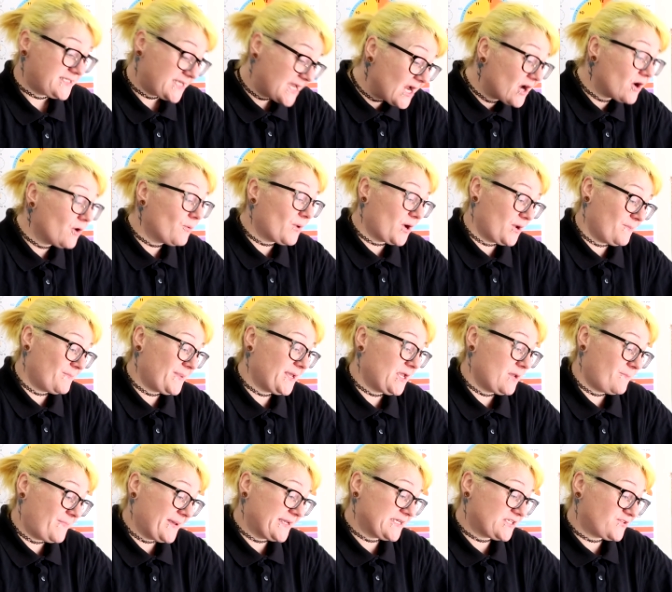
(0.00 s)
Sarah won't be
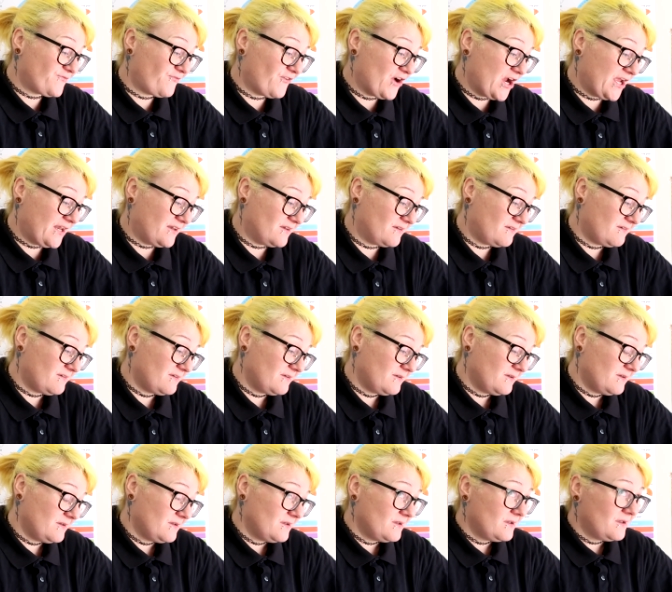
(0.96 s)
your best friend.
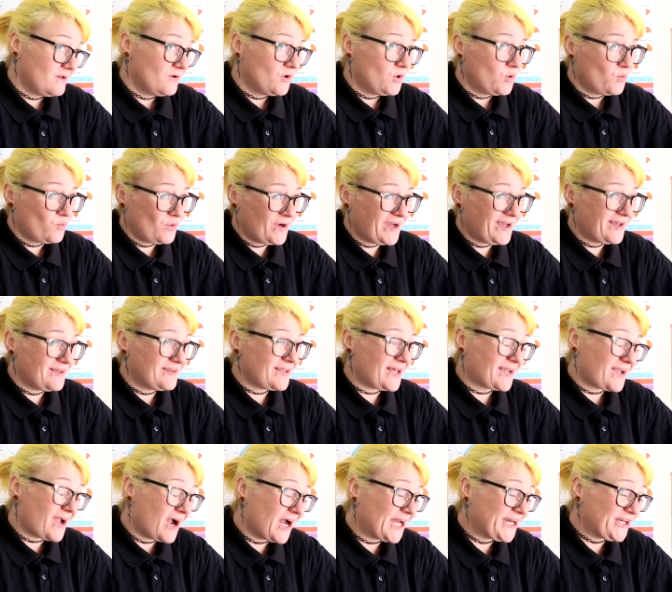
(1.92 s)
Well,
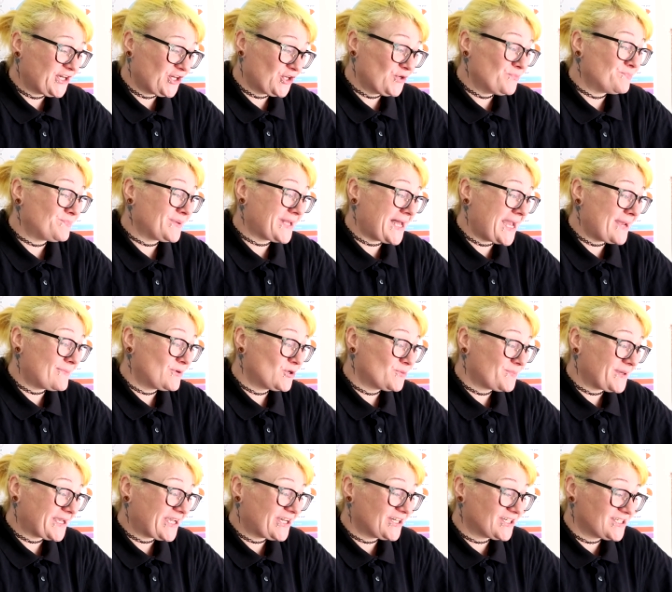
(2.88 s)
I kind of don't blame her,
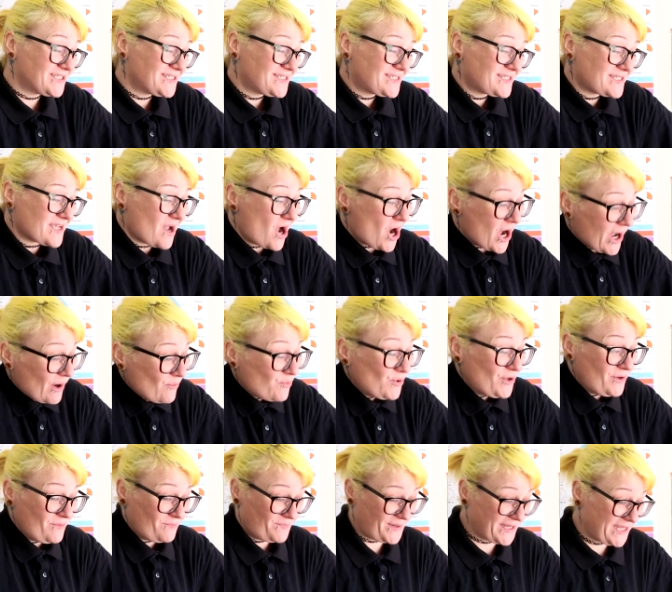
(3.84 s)
because I
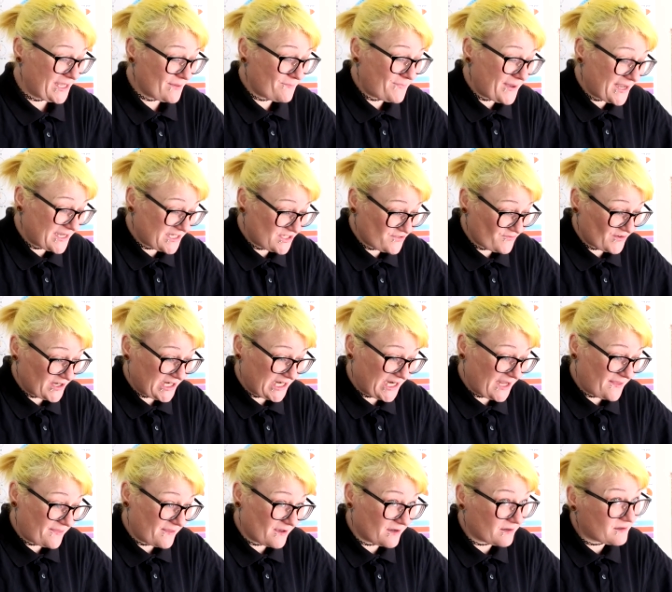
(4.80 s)
wouldn't be your best friend
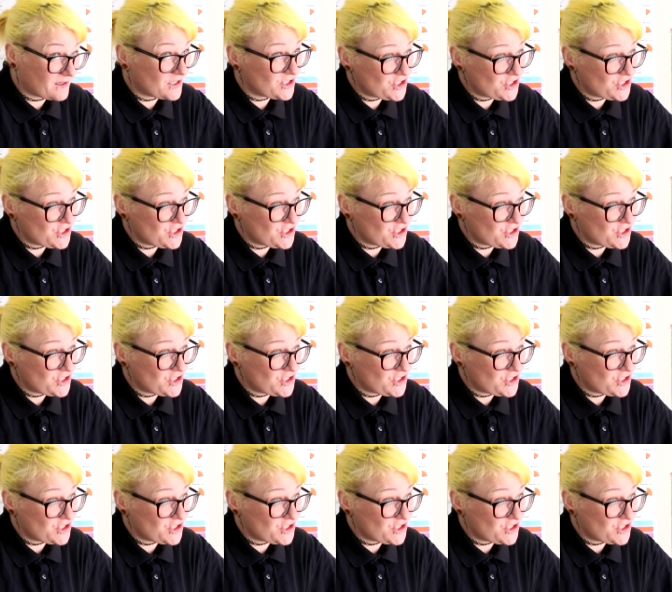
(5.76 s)
either,